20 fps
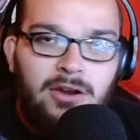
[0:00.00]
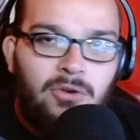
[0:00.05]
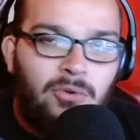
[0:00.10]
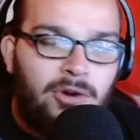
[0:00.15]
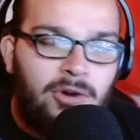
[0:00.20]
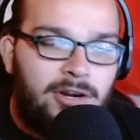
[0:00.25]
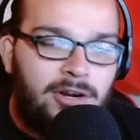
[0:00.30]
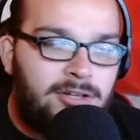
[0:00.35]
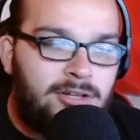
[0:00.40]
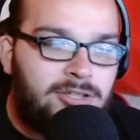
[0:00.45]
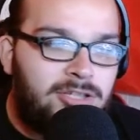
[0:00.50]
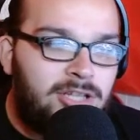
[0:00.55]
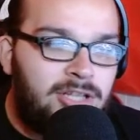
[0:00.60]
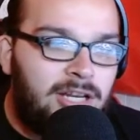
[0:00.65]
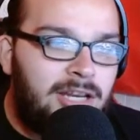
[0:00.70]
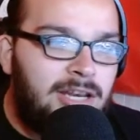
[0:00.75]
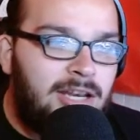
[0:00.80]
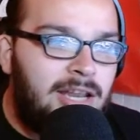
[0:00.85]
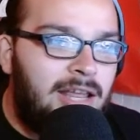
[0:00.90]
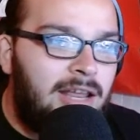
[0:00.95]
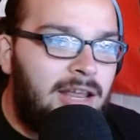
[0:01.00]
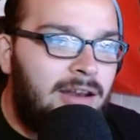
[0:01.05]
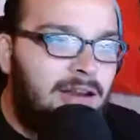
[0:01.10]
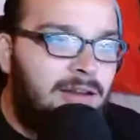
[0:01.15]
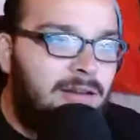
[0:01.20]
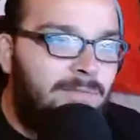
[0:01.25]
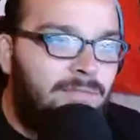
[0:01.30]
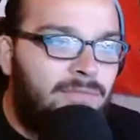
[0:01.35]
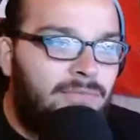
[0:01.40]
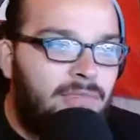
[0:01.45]
where you're sitting
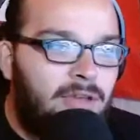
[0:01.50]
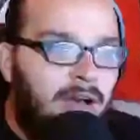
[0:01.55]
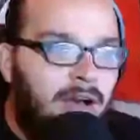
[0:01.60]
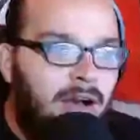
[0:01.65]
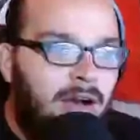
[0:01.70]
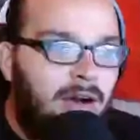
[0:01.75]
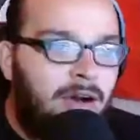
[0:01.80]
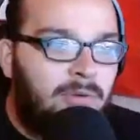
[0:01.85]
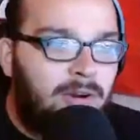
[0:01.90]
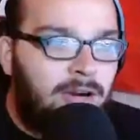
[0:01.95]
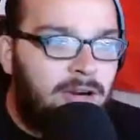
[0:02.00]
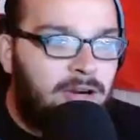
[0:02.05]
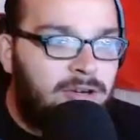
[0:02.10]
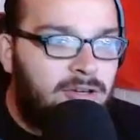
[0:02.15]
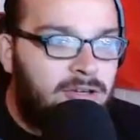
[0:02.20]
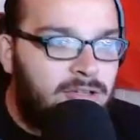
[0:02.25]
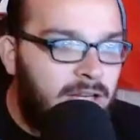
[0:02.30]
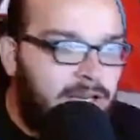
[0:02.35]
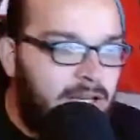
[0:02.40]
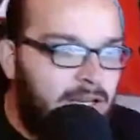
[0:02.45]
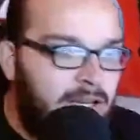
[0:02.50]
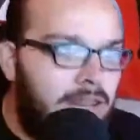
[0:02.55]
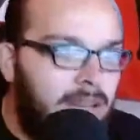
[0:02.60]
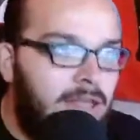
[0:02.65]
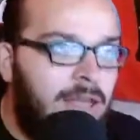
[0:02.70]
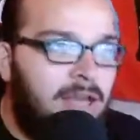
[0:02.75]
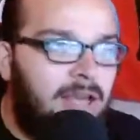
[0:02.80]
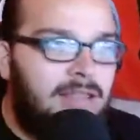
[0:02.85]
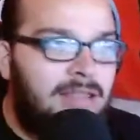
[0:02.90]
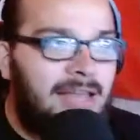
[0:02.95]
in that
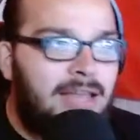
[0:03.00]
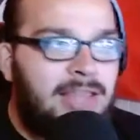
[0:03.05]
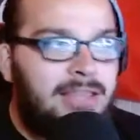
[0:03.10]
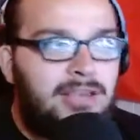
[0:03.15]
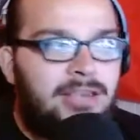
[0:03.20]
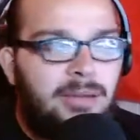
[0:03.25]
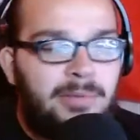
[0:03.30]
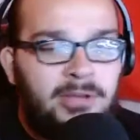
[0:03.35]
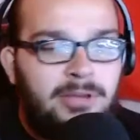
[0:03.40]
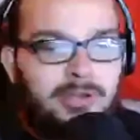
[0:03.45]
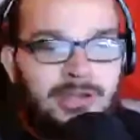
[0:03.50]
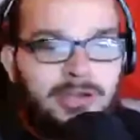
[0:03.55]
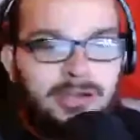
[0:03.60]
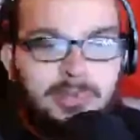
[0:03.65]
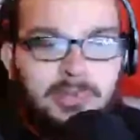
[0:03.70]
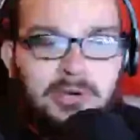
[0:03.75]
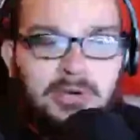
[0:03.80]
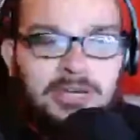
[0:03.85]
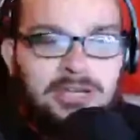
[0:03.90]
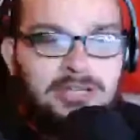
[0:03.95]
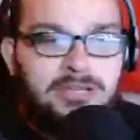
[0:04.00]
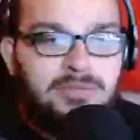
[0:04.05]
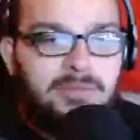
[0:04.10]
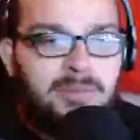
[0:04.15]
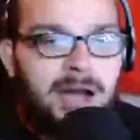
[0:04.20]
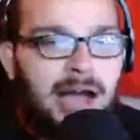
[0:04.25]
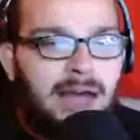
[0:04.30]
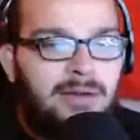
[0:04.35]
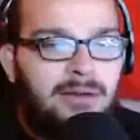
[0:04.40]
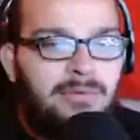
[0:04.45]
WWE
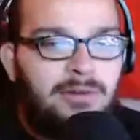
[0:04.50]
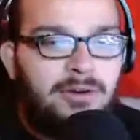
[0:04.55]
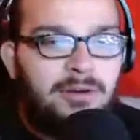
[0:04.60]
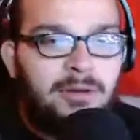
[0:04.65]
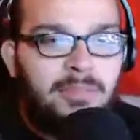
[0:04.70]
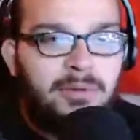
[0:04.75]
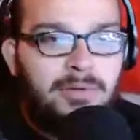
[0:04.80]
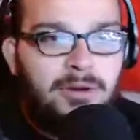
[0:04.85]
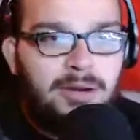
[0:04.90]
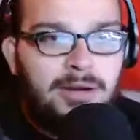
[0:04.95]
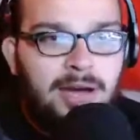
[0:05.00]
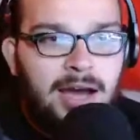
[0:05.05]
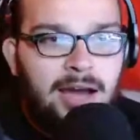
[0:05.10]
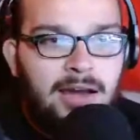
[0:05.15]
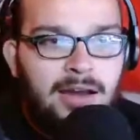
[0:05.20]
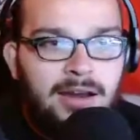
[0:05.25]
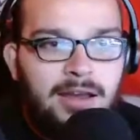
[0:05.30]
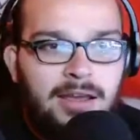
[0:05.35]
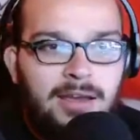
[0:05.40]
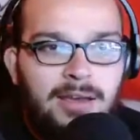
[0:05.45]
spot where you're putting on